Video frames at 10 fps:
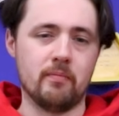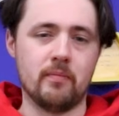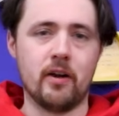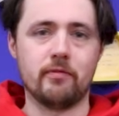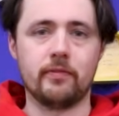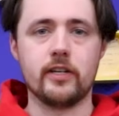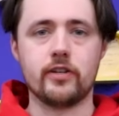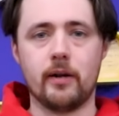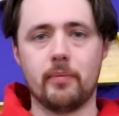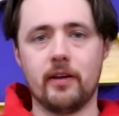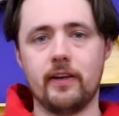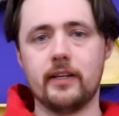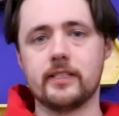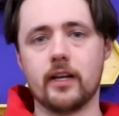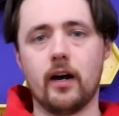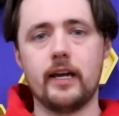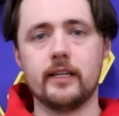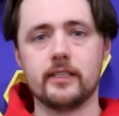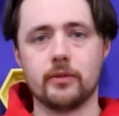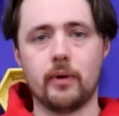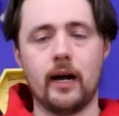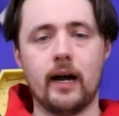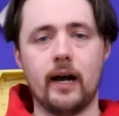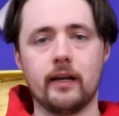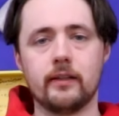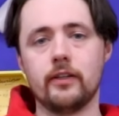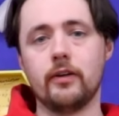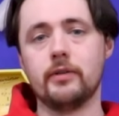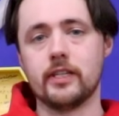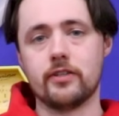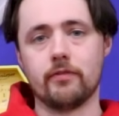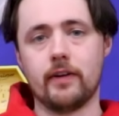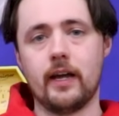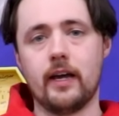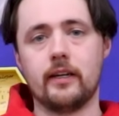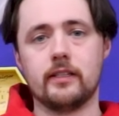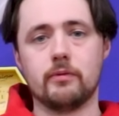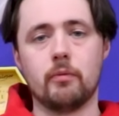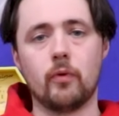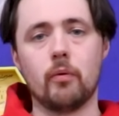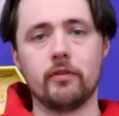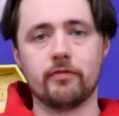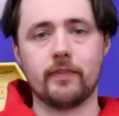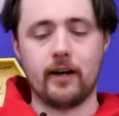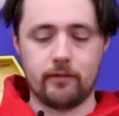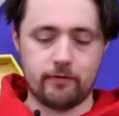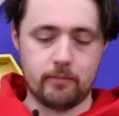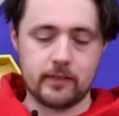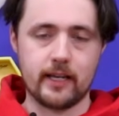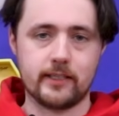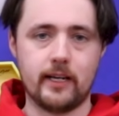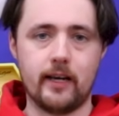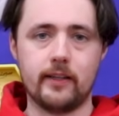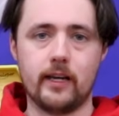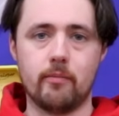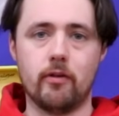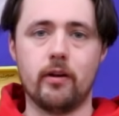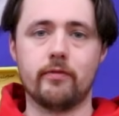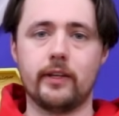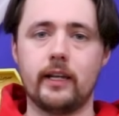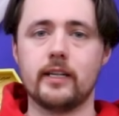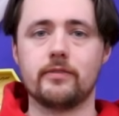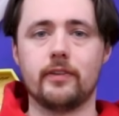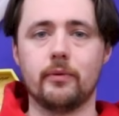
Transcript: hopefully shed a bit of insight into our usage of it and what we've found from testing out the camera over the last few